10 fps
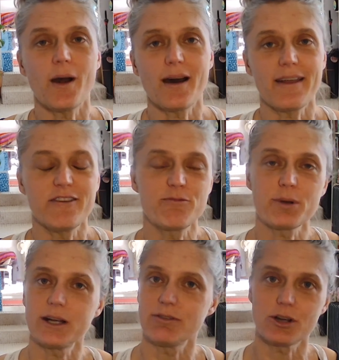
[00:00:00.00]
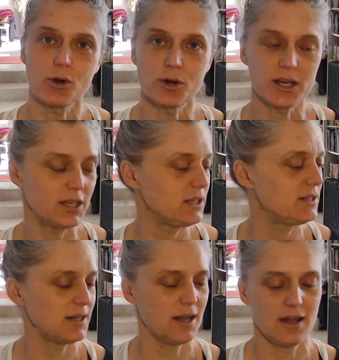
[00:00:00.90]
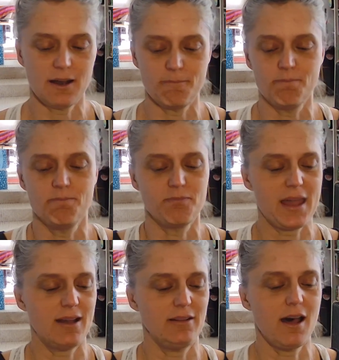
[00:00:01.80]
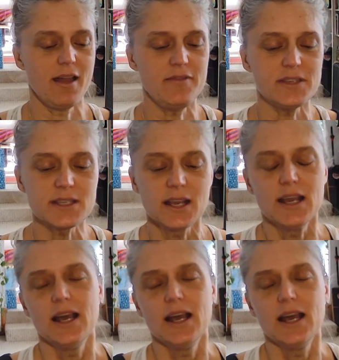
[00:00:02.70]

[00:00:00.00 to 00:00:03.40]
I have pre-recorded our lives.